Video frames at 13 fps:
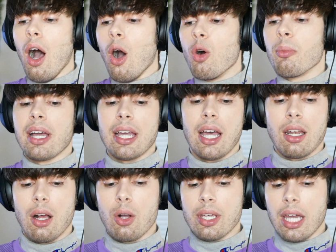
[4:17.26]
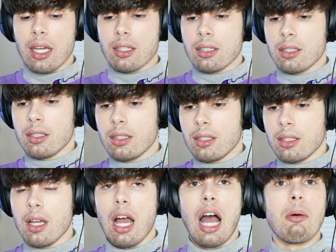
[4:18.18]
Oh my god, okay.
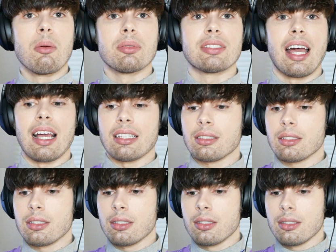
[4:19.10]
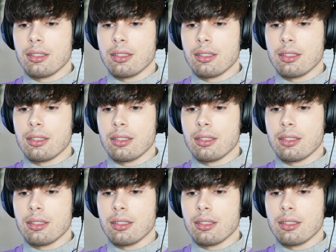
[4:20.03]
I'm obsessed.